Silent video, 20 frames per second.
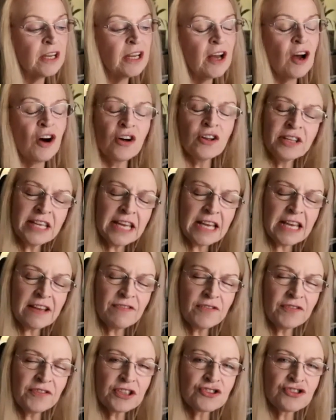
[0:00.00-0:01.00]
On the eve
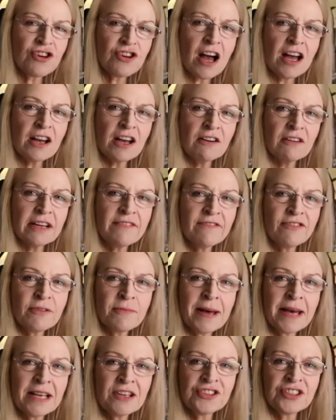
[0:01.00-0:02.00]
of the trial,
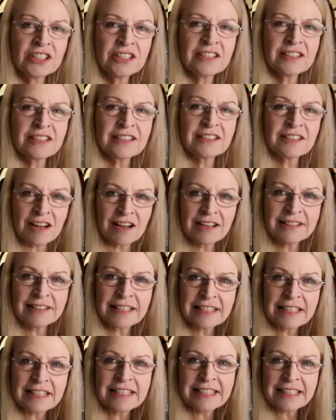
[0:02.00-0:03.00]
information has
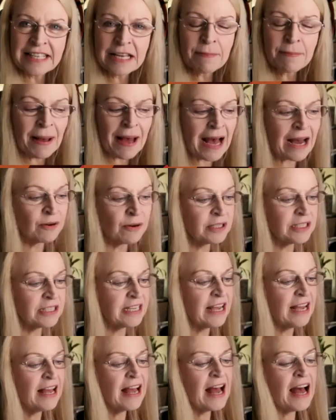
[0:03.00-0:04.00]
started to seep out.
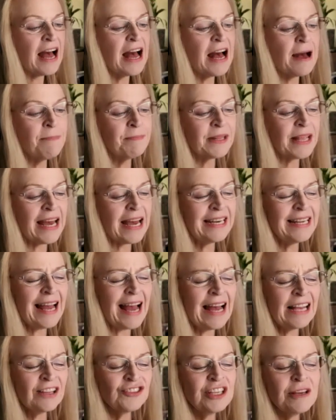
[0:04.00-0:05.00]
And it
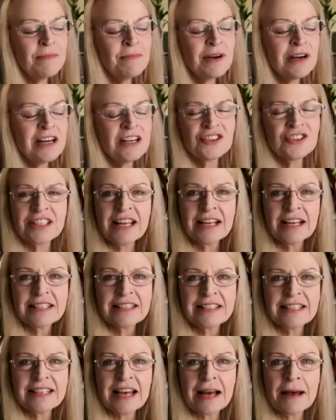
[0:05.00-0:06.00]
actually emerged that
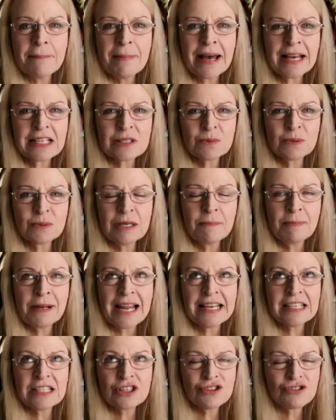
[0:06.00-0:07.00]
Maxwell had
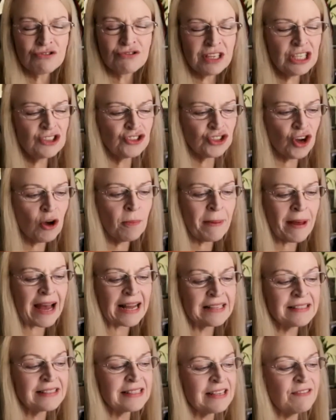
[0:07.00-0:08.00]
placed 3 job
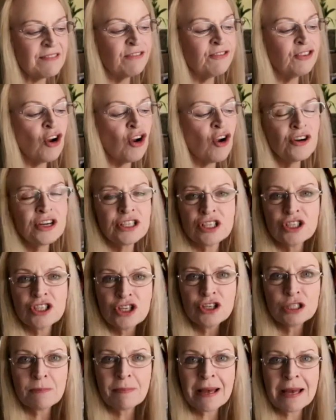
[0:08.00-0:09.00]
ads in Florida
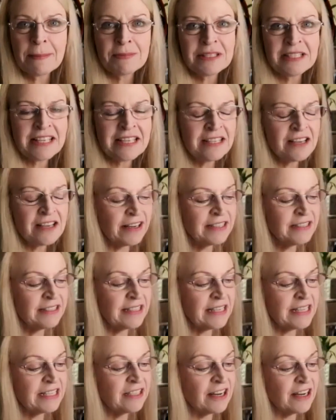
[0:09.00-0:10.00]
newspapers in
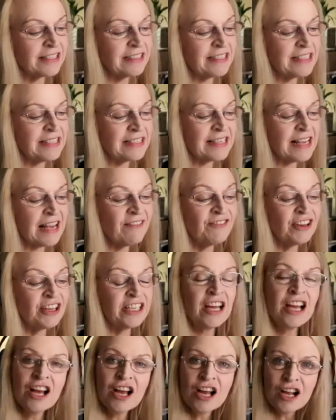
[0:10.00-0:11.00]

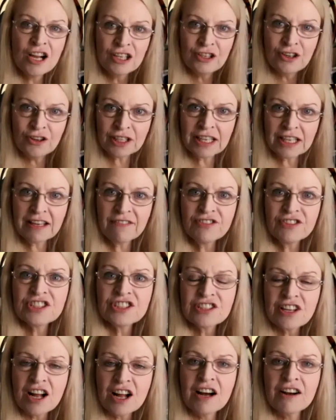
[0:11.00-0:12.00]
1997, looking for
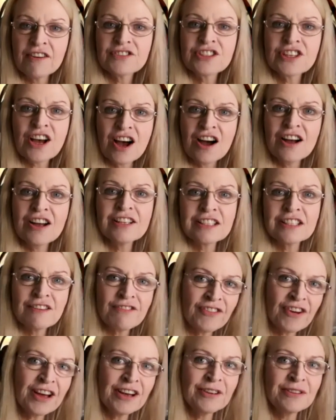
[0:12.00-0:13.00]
staff to answer
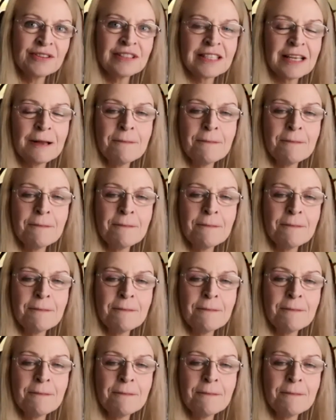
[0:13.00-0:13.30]
phones